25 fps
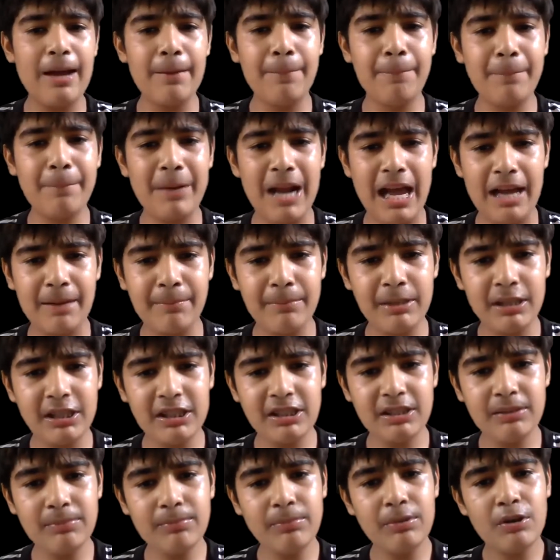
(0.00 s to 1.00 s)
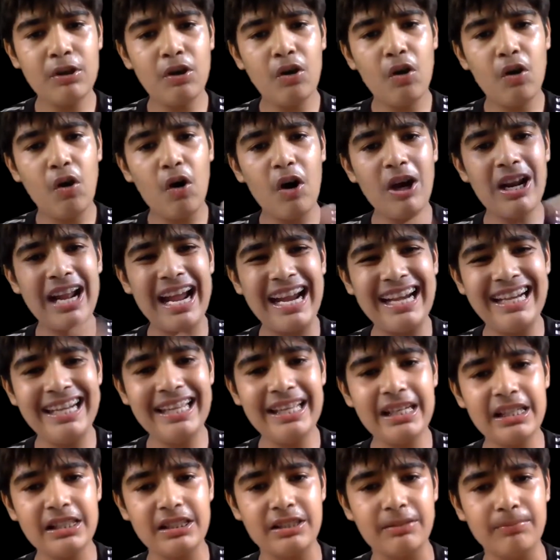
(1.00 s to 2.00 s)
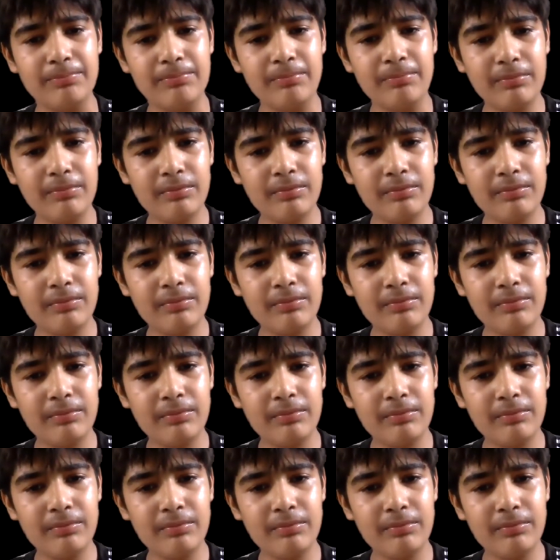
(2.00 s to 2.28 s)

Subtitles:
pragmatism or idealism.